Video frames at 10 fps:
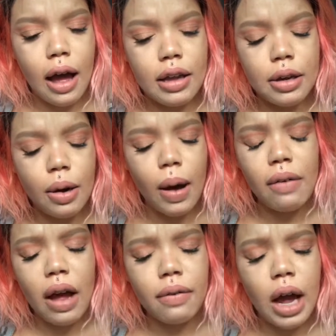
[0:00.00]

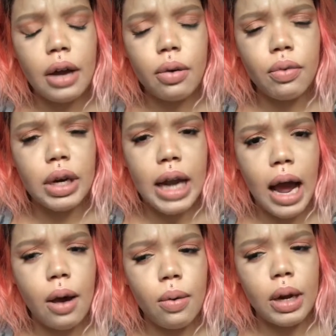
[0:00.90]
I've gotten over it
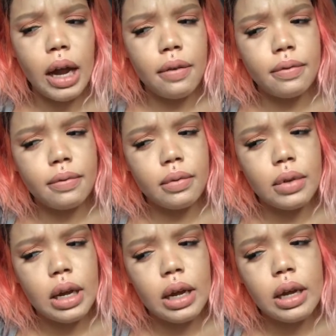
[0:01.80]
now, and I've
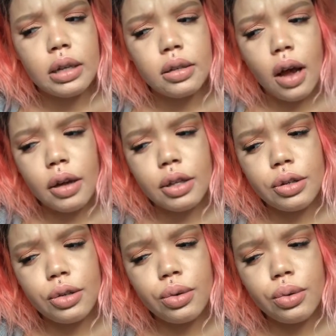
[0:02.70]

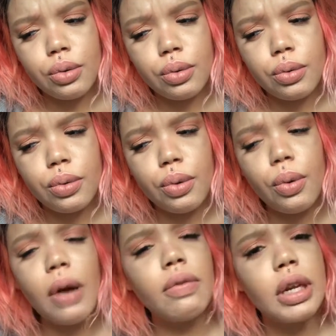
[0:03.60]
talked to
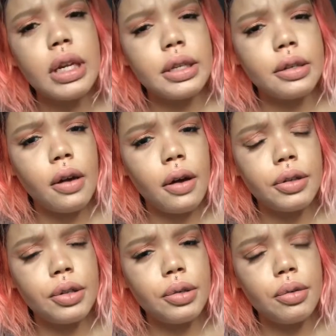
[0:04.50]
who I've needed to
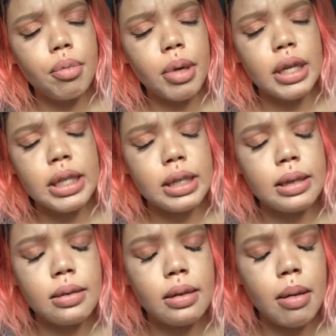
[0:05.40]
talk to, but it's
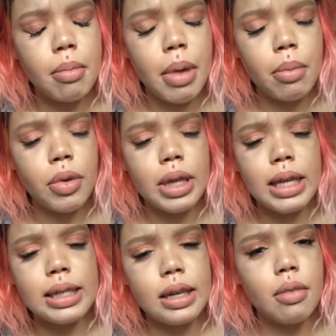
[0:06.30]
still a memory
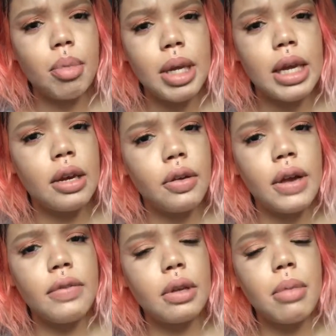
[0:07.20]
that's going to be
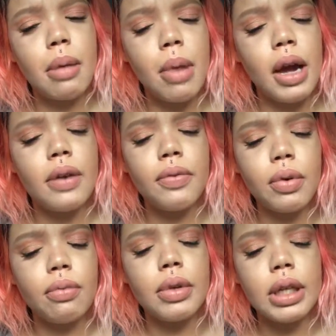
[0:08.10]
engraved in my mind
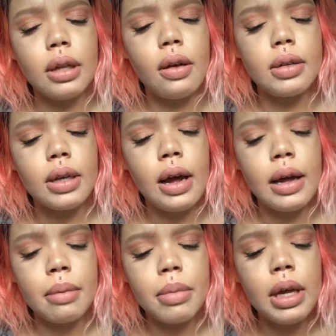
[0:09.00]
for a really long
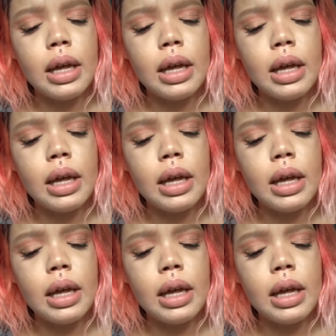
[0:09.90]
time.